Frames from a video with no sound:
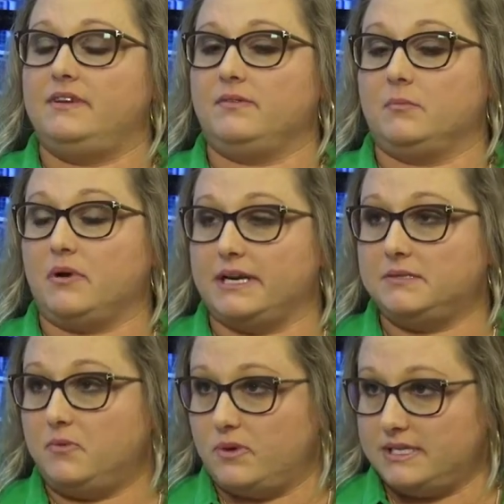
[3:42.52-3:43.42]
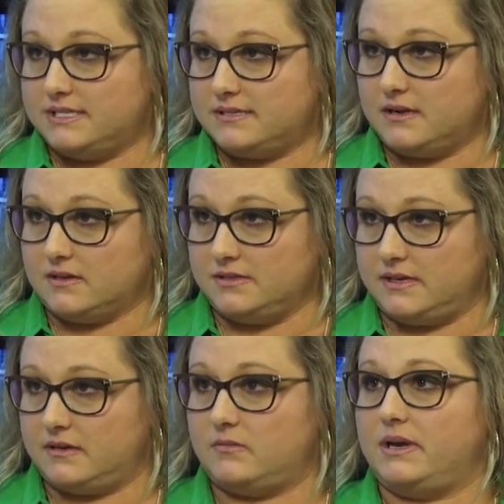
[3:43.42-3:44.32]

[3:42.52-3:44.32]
different price points also.